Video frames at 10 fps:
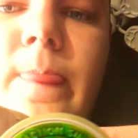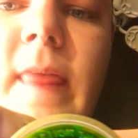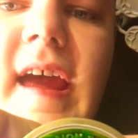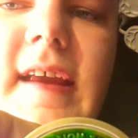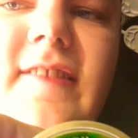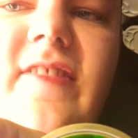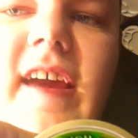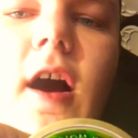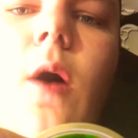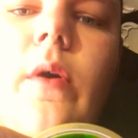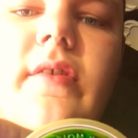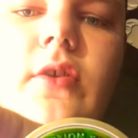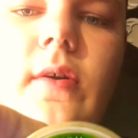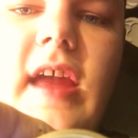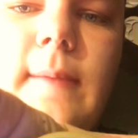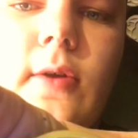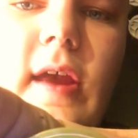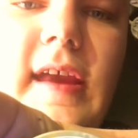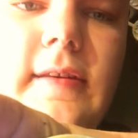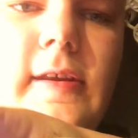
they always do a camo can